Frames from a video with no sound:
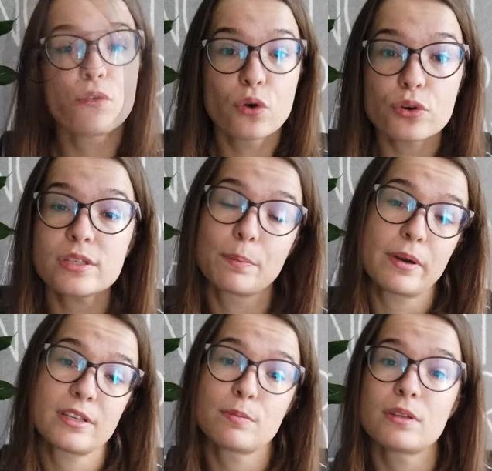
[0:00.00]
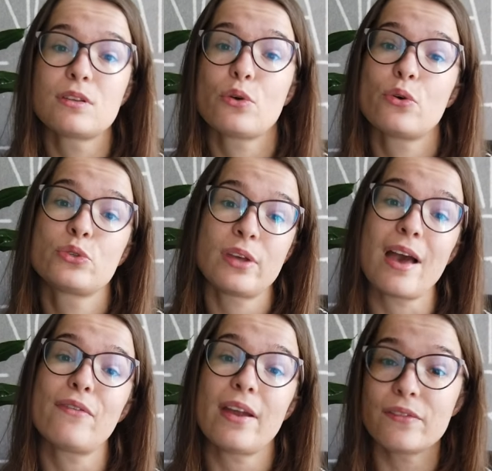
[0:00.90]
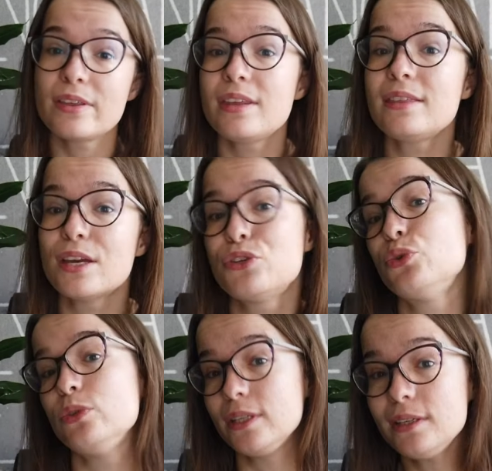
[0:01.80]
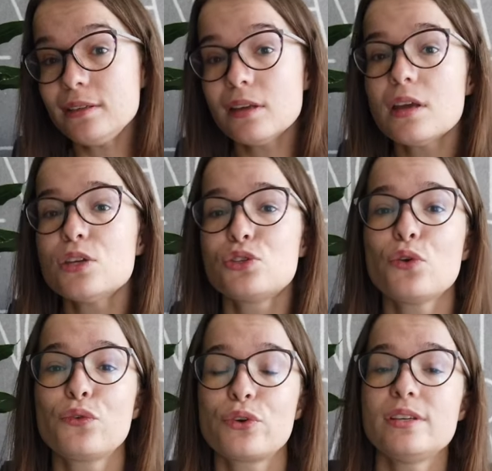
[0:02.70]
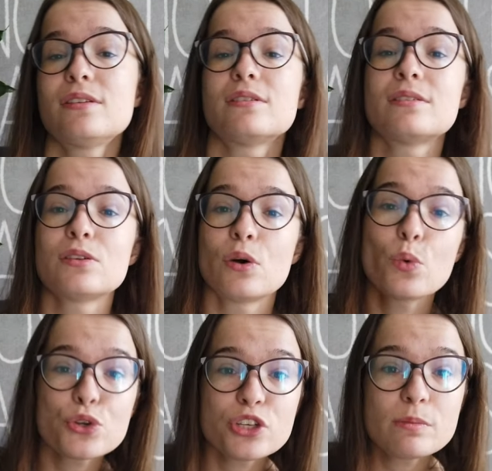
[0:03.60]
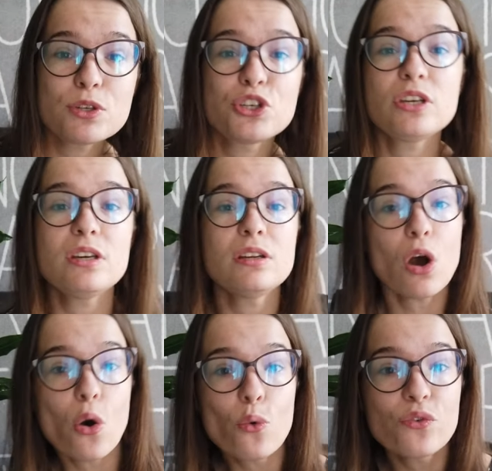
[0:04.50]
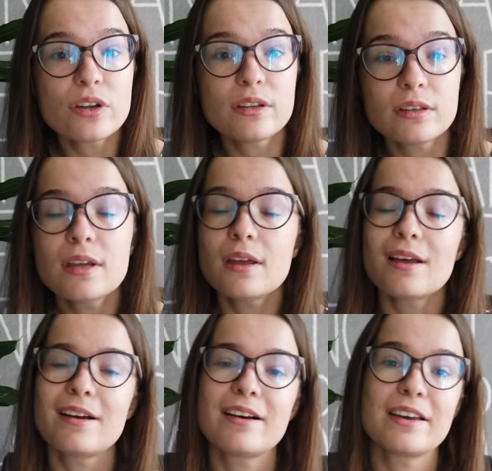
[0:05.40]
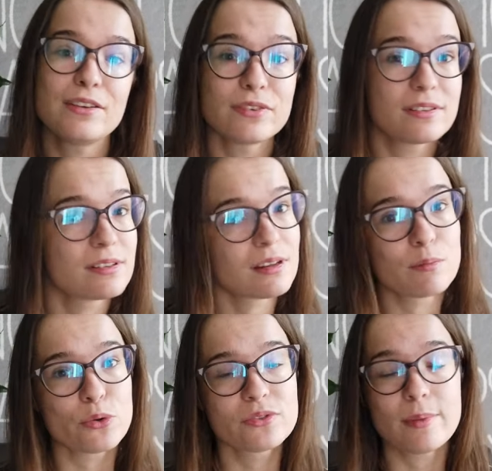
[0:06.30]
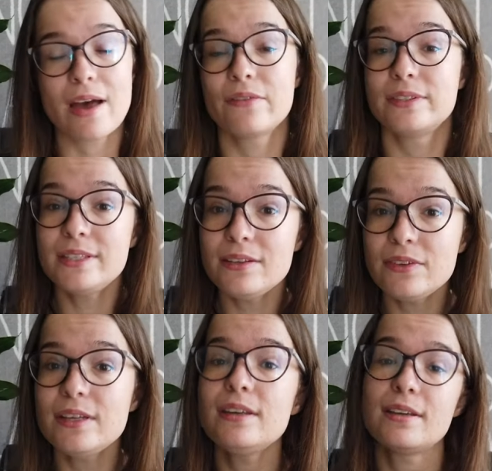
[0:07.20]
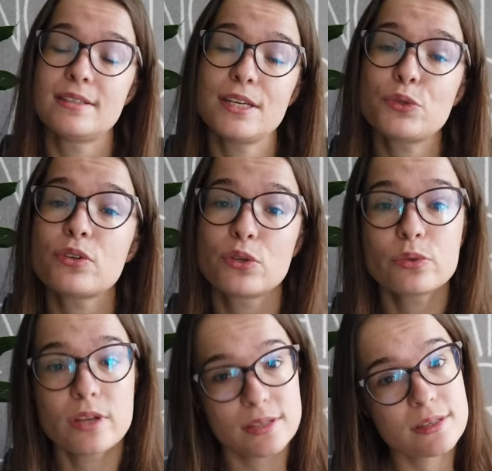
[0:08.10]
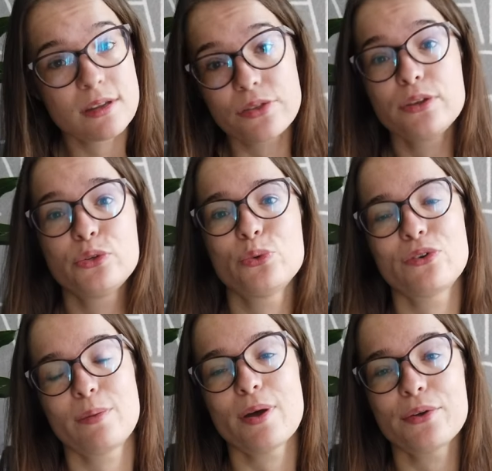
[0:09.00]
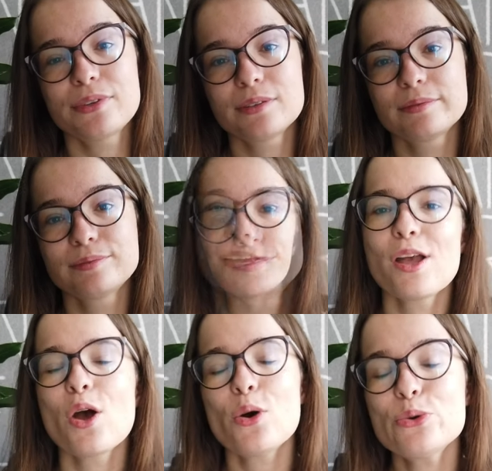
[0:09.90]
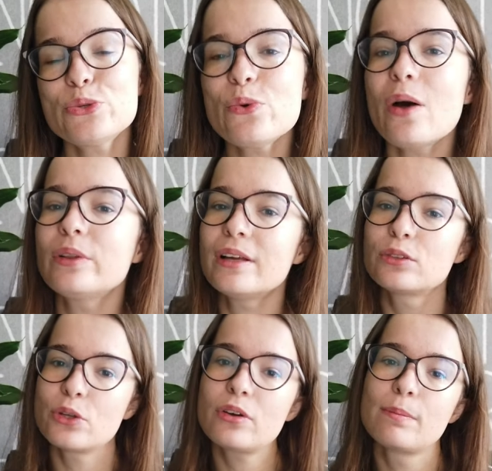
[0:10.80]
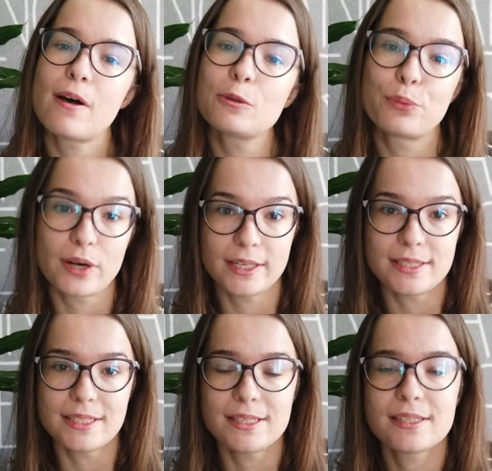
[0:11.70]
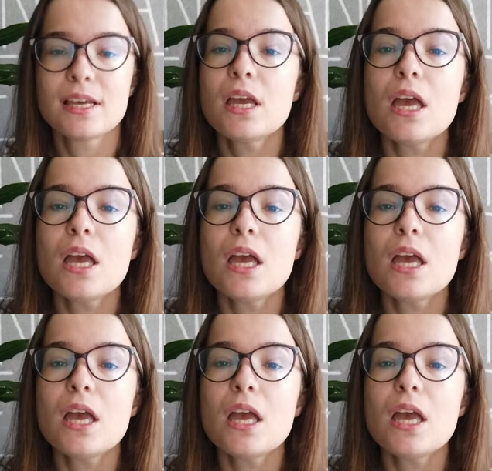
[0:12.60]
Of course, apartments also have everything that you need. So, for instance, a washing machine, oven, even most of them have a TV, etc. So, this is nothing to worry about. Also, I would love to talk about prices.